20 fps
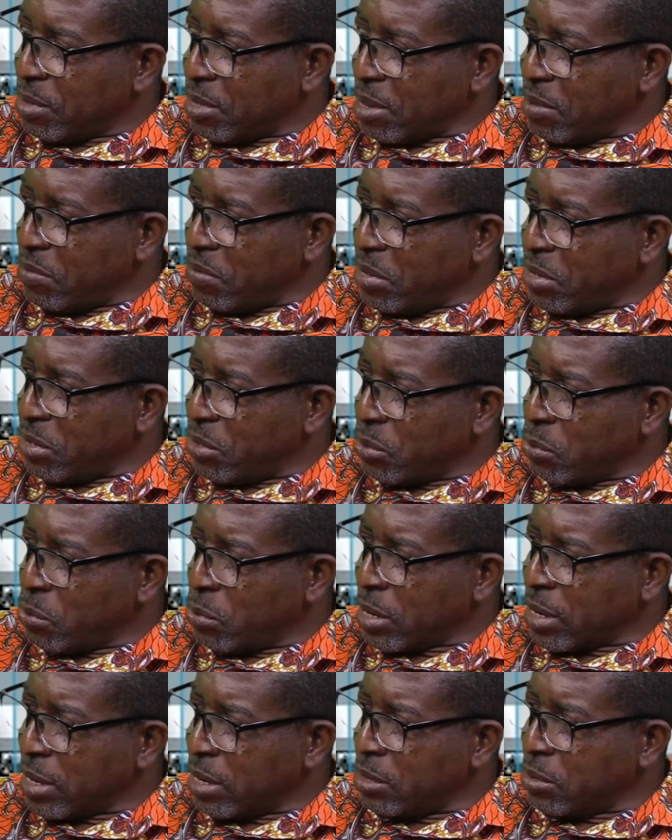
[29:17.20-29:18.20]
It's average. So
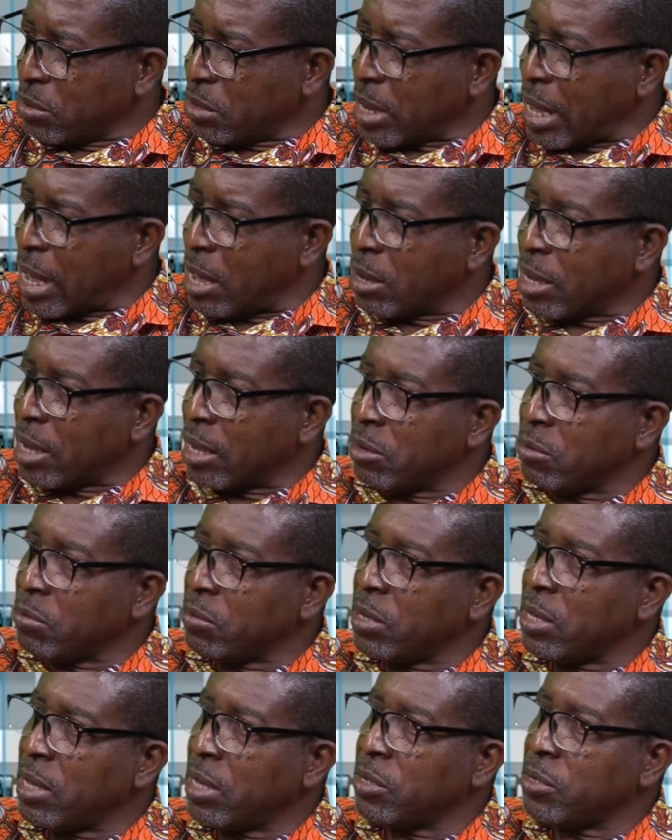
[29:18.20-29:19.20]
what how can
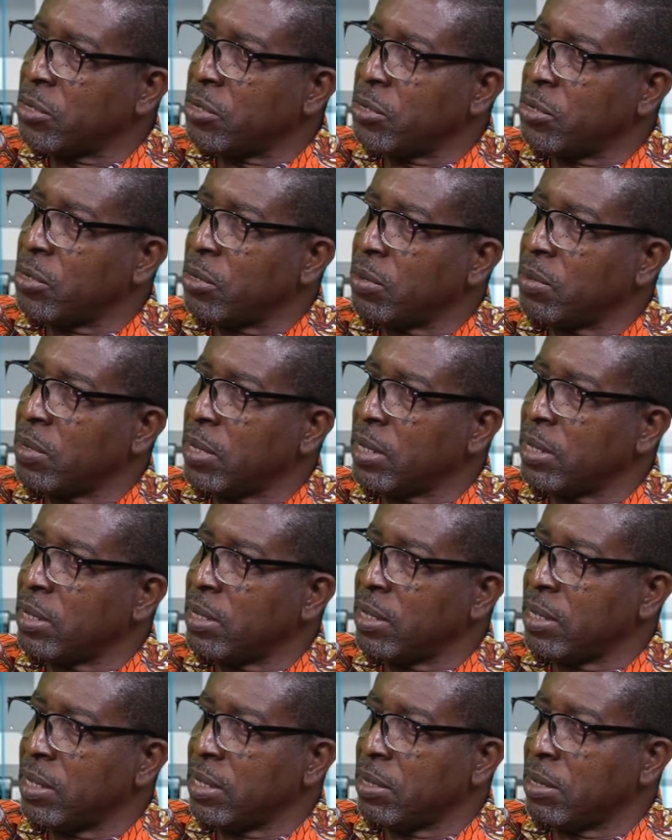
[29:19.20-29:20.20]
we ensure that
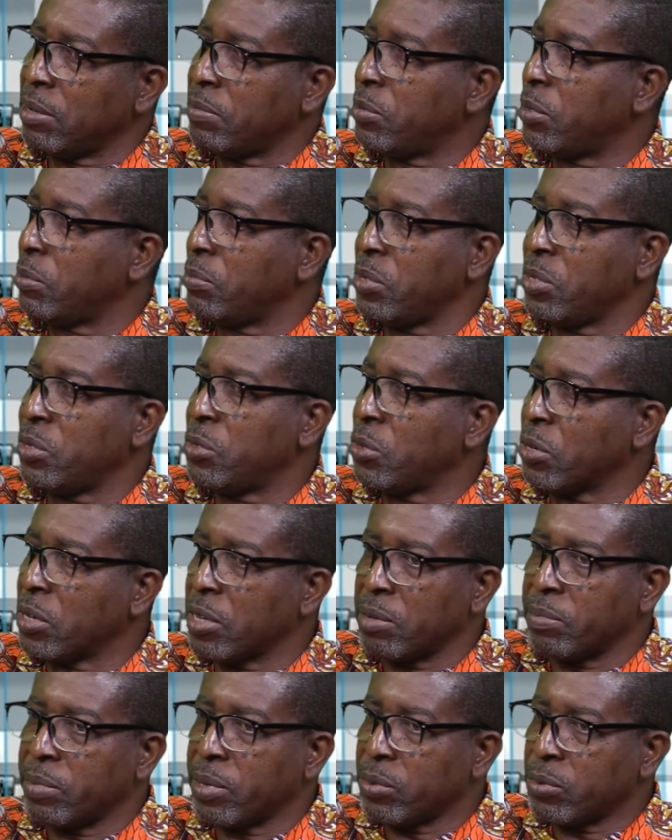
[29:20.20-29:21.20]
after being
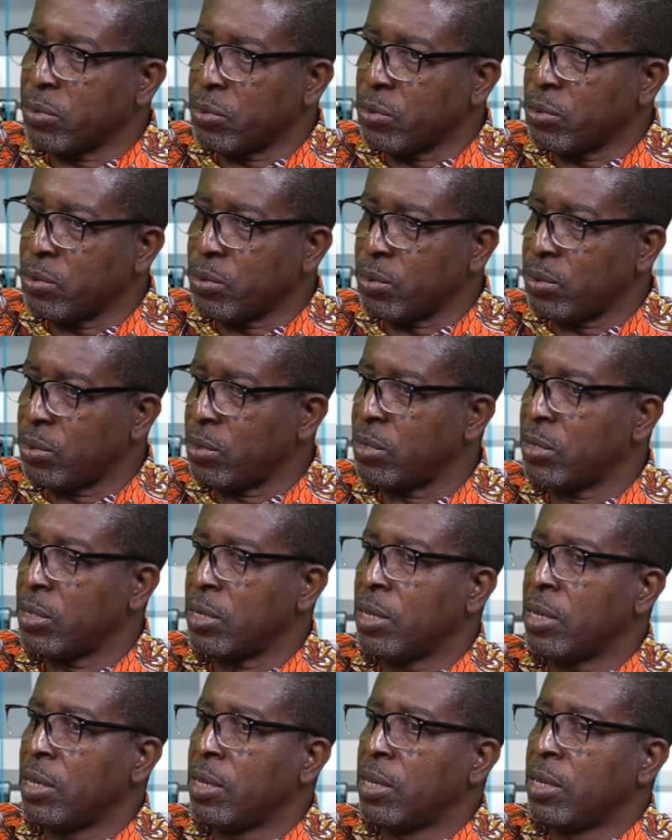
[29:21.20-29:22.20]
talking about
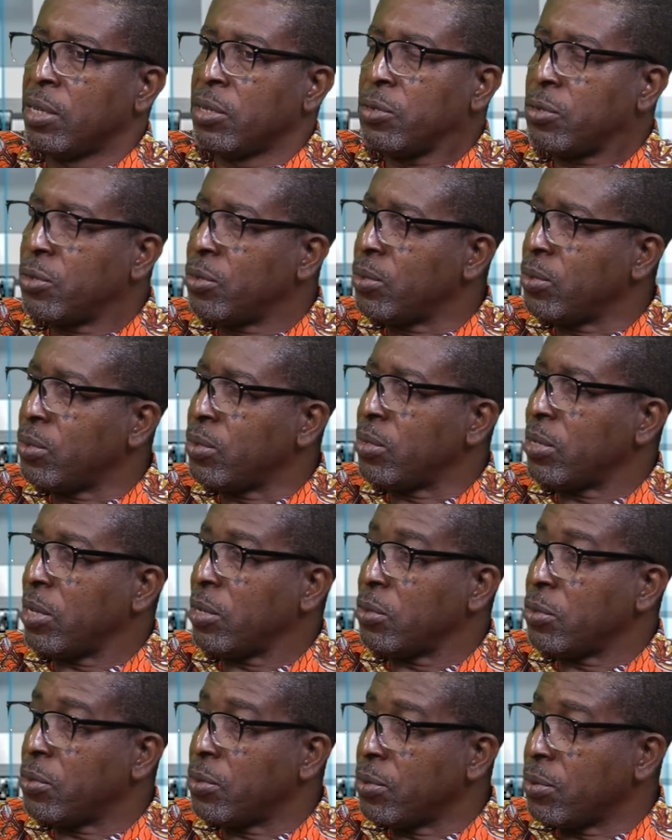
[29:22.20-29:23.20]
tools
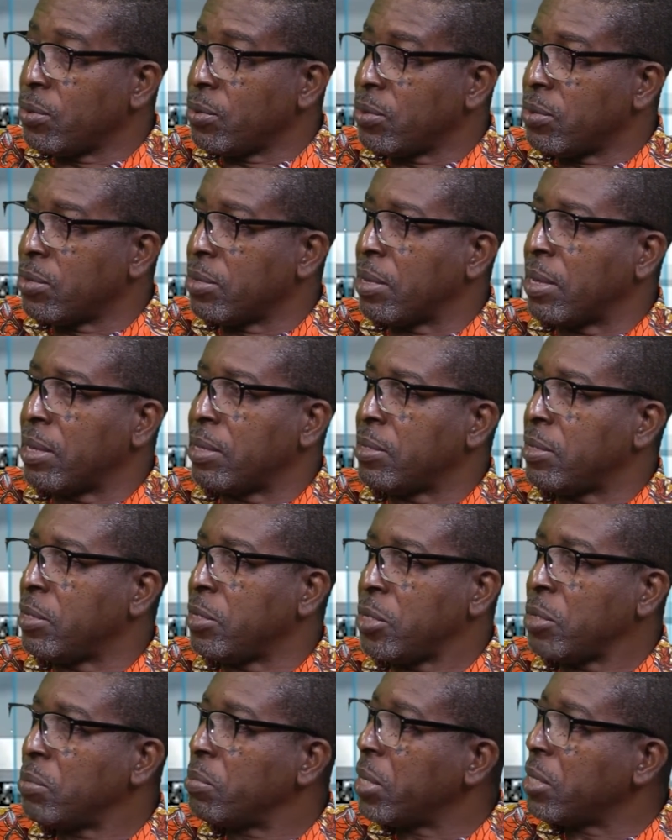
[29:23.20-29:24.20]
and
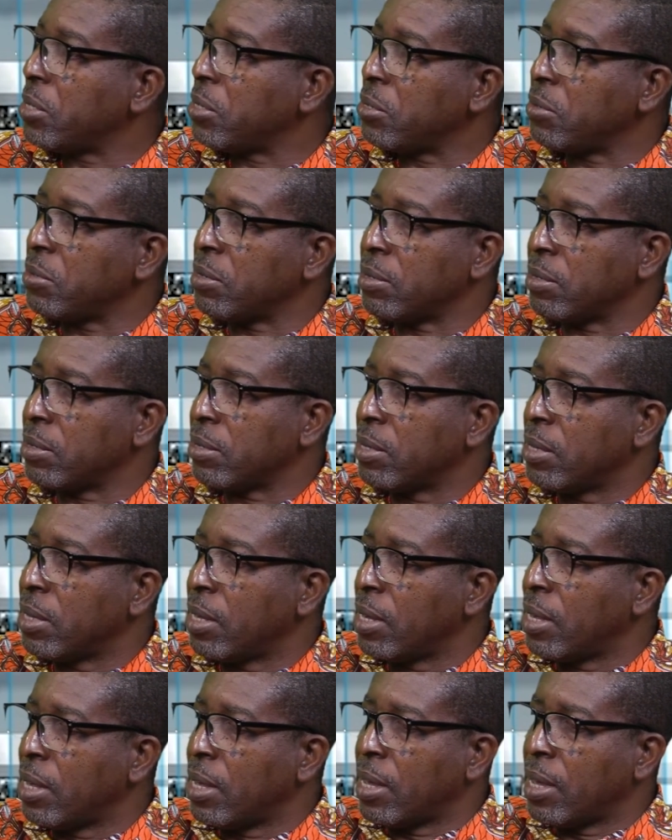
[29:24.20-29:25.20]
teaching materials,
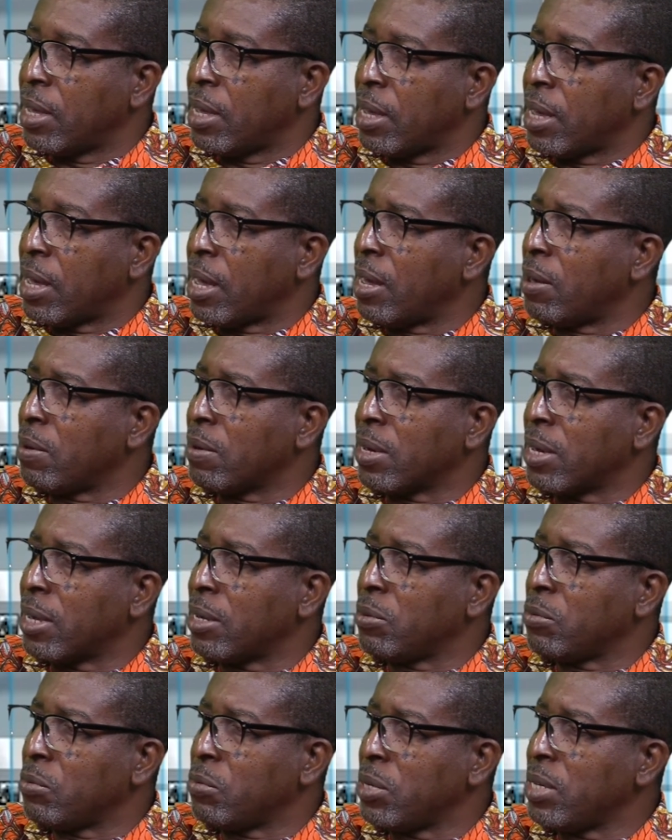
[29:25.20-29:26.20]
how
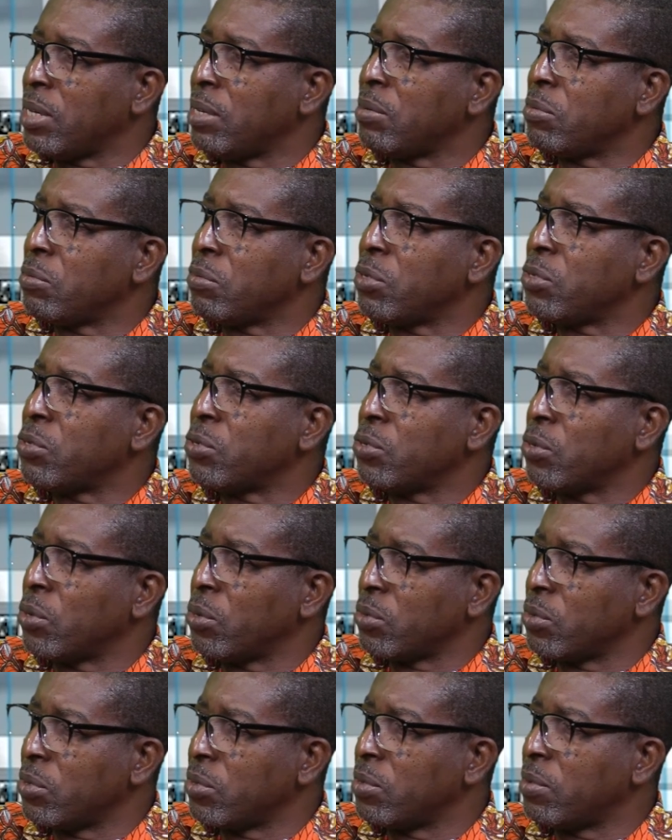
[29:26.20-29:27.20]
can we
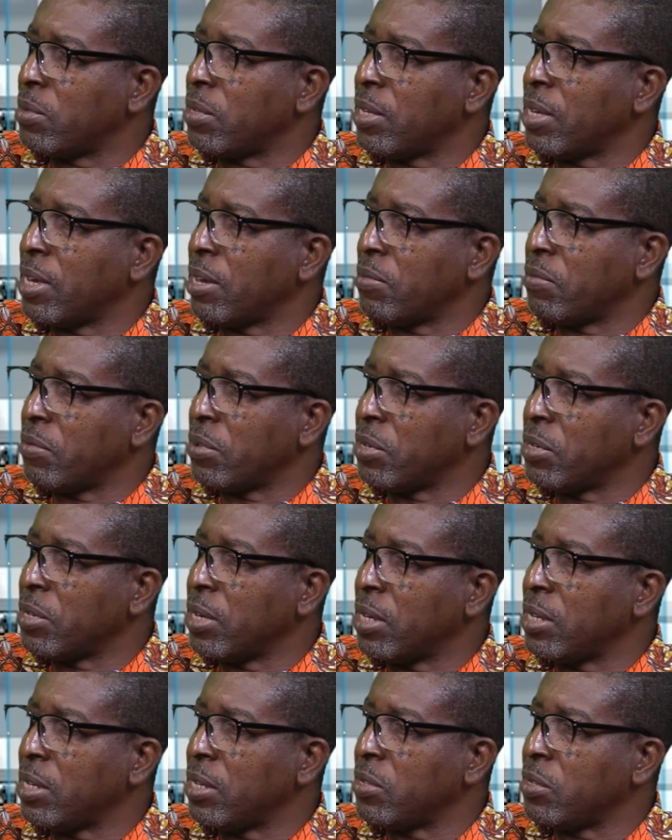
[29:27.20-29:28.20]
resource the average
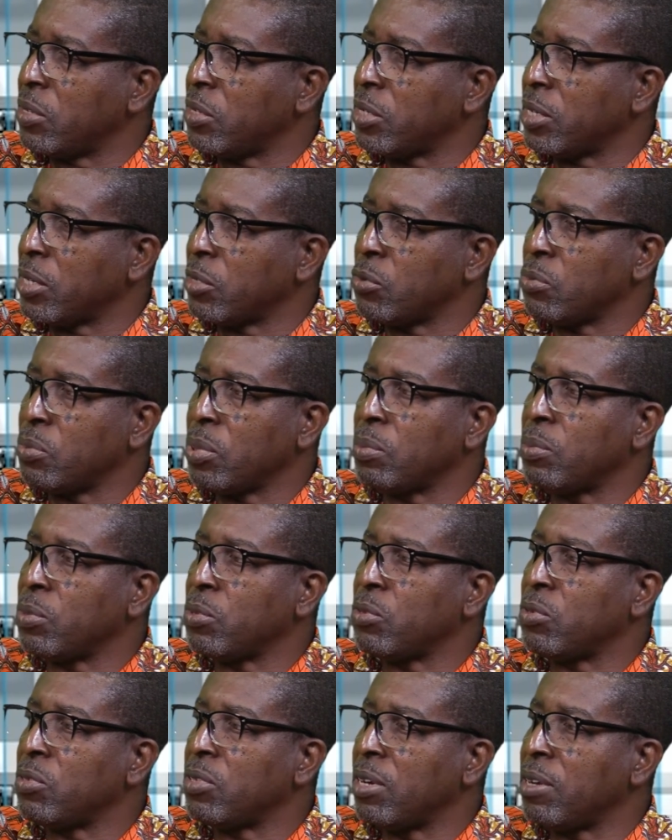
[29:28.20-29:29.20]
Ghanaian teacher to be able
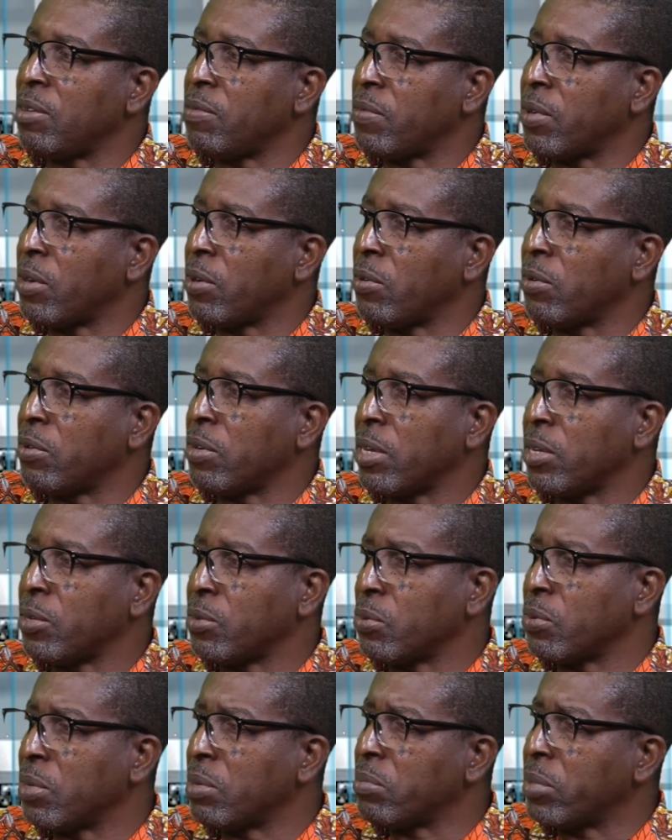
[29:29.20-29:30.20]
to deliver on
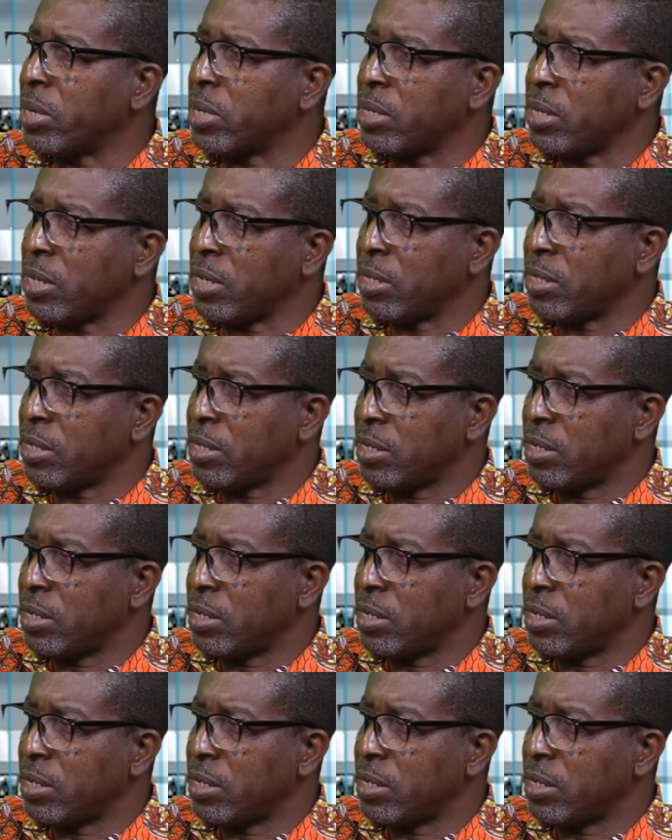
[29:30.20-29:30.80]
his or her mandate?